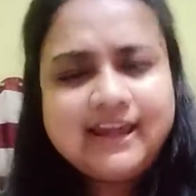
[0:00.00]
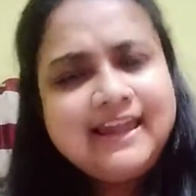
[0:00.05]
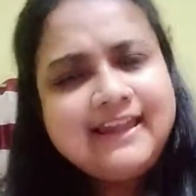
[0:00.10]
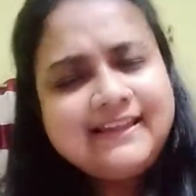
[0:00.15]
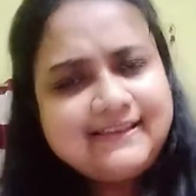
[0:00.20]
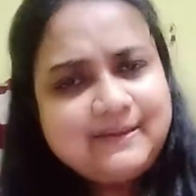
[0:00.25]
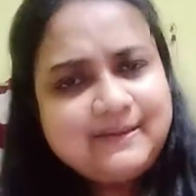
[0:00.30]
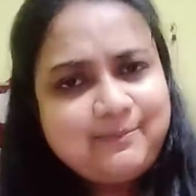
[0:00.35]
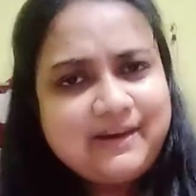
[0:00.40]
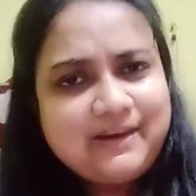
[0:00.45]

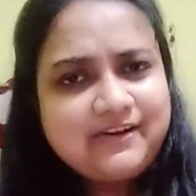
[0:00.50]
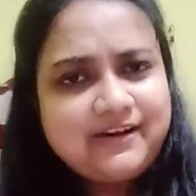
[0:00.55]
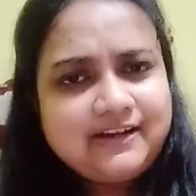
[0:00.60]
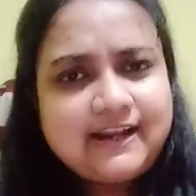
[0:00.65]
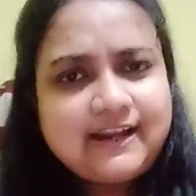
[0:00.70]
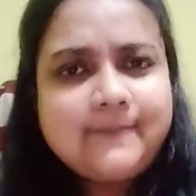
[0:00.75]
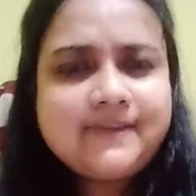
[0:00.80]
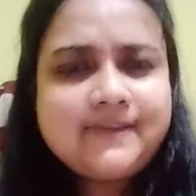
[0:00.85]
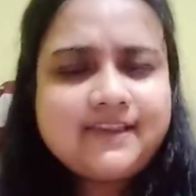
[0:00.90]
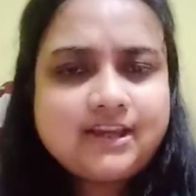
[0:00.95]
See,
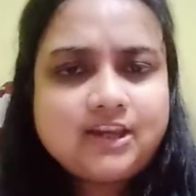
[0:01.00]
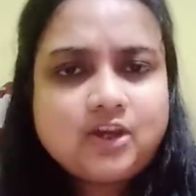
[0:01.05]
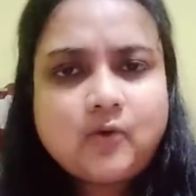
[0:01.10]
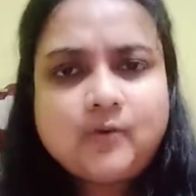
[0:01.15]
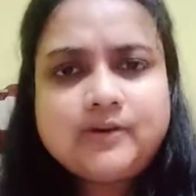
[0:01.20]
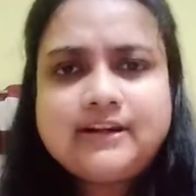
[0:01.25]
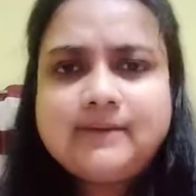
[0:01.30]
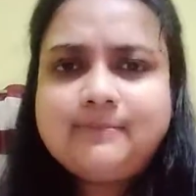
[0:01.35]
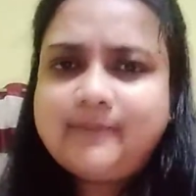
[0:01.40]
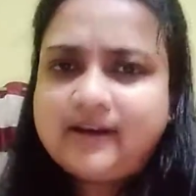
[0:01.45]
maritime
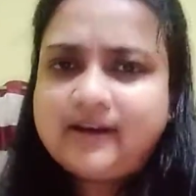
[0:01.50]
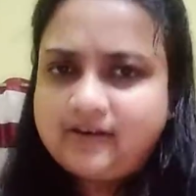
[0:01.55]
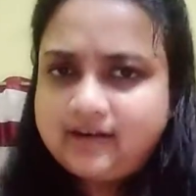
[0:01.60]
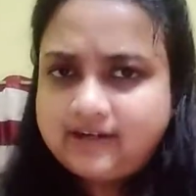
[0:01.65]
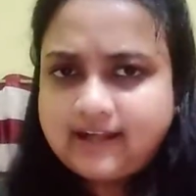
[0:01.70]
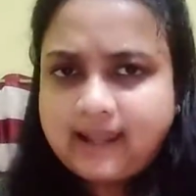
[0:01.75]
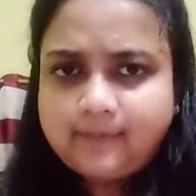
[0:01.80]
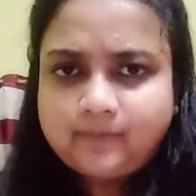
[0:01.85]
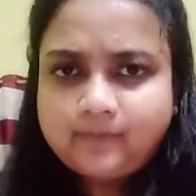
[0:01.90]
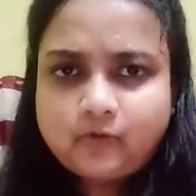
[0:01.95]
security,
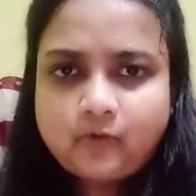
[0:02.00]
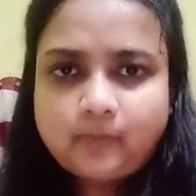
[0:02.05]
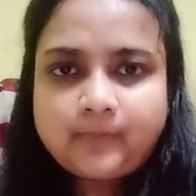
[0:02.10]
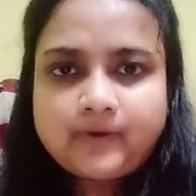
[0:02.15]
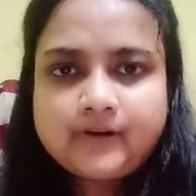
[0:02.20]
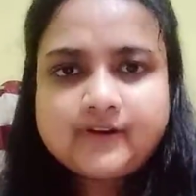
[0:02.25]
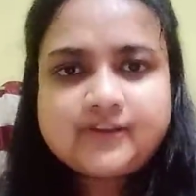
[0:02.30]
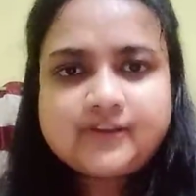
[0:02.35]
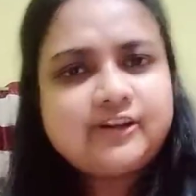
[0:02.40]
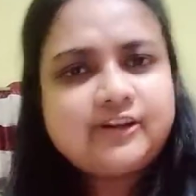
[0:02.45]
maritime
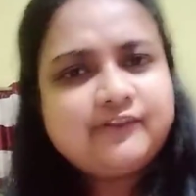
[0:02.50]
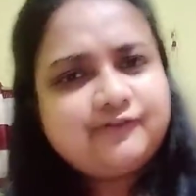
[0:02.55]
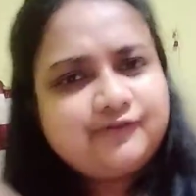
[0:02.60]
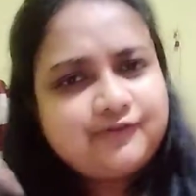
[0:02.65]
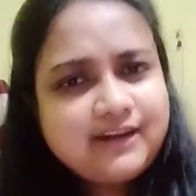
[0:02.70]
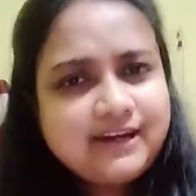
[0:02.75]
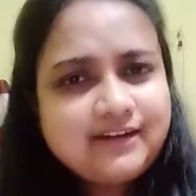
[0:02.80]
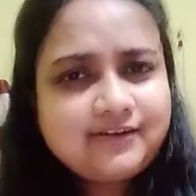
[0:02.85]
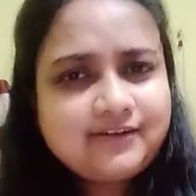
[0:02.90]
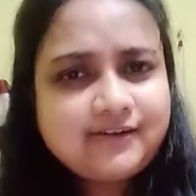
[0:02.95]
cooperation,
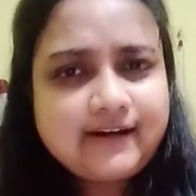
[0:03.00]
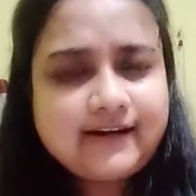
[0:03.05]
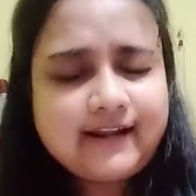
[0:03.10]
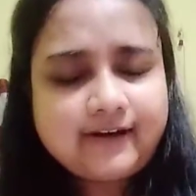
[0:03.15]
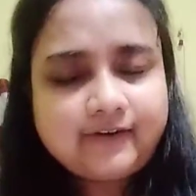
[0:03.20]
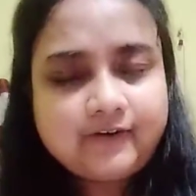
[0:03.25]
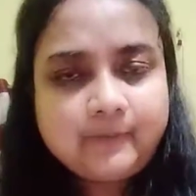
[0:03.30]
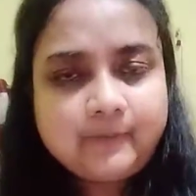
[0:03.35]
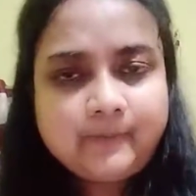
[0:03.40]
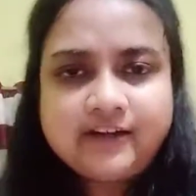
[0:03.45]
free trade
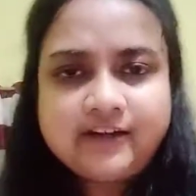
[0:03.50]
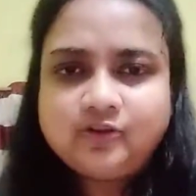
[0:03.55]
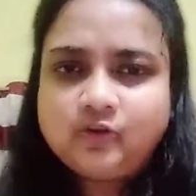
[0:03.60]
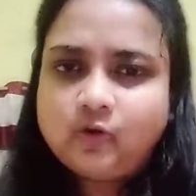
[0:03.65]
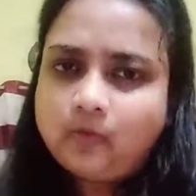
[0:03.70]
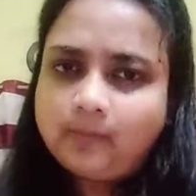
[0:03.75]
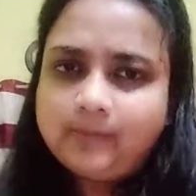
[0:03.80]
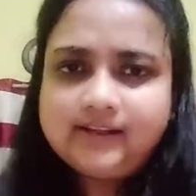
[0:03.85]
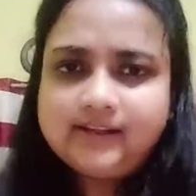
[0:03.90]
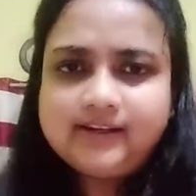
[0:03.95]
agreement,
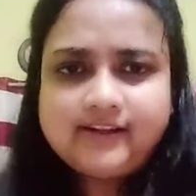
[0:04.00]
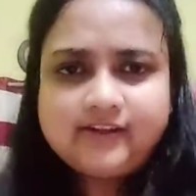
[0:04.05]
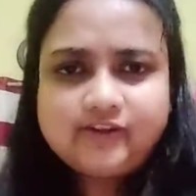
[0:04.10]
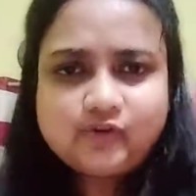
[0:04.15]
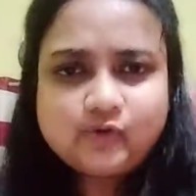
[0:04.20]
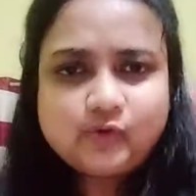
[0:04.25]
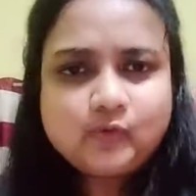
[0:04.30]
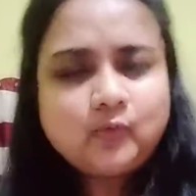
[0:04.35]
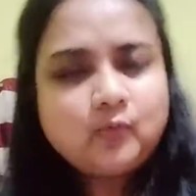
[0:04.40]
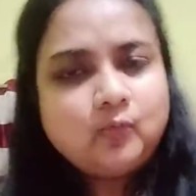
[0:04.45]
global
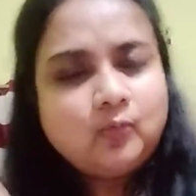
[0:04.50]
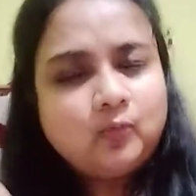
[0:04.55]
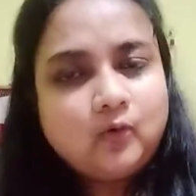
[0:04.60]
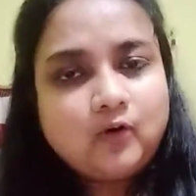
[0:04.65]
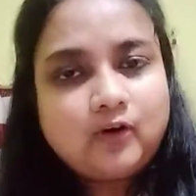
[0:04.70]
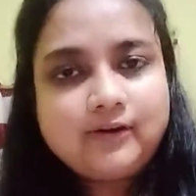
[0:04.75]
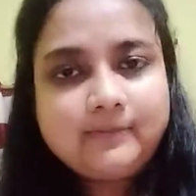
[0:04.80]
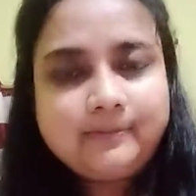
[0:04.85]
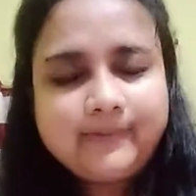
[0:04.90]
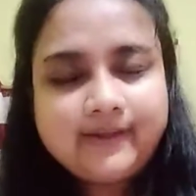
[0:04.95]
issue,
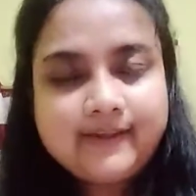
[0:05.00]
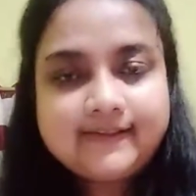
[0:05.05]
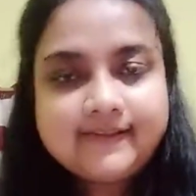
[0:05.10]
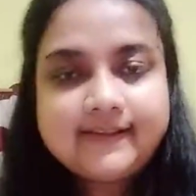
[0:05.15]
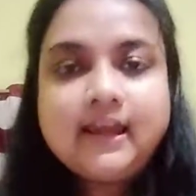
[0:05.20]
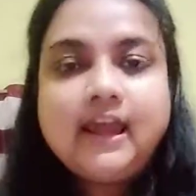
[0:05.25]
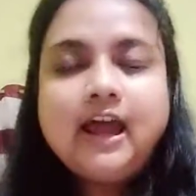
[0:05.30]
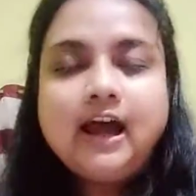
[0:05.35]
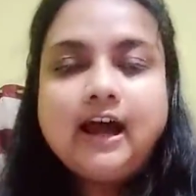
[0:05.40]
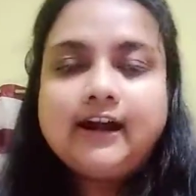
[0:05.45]
world peace
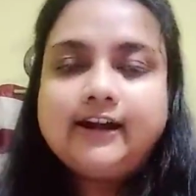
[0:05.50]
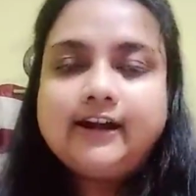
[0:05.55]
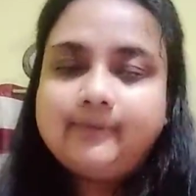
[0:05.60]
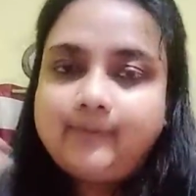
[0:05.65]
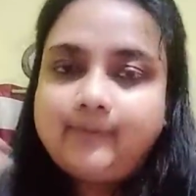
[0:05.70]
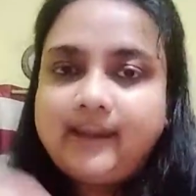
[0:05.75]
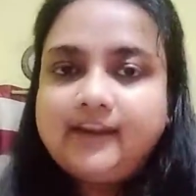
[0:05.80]
are the main